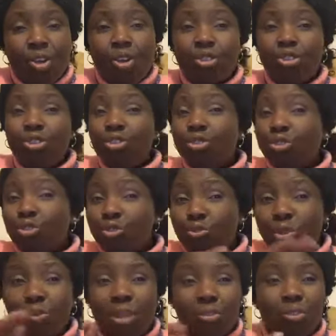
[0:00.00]
Continue to do
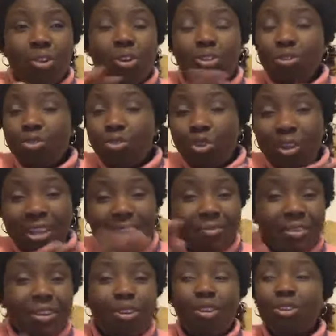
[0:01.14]
what you are doing. Continue your
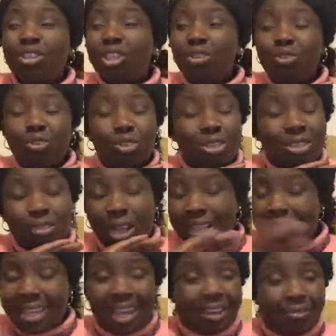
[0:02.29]
giving. Continue
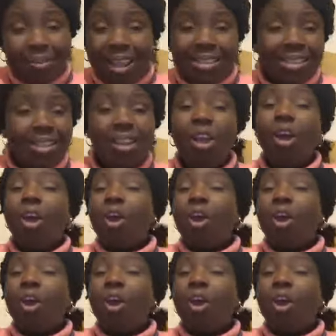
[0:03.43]
sacrificing.